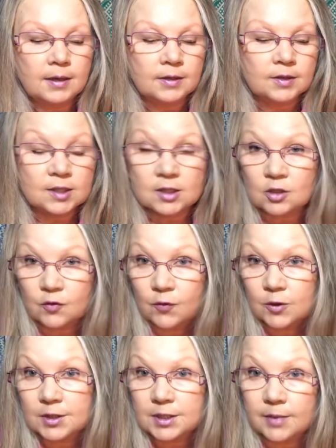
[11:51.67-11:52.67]
This is the
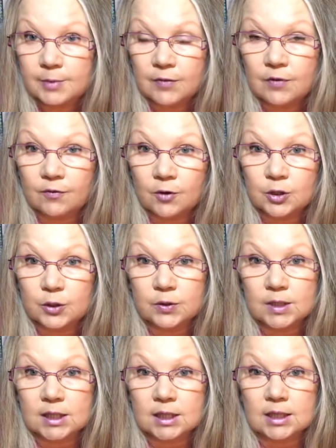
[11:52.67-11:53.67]
first time I've ever
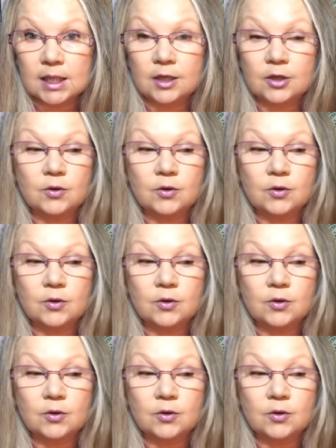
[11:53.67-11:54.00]
used this deck,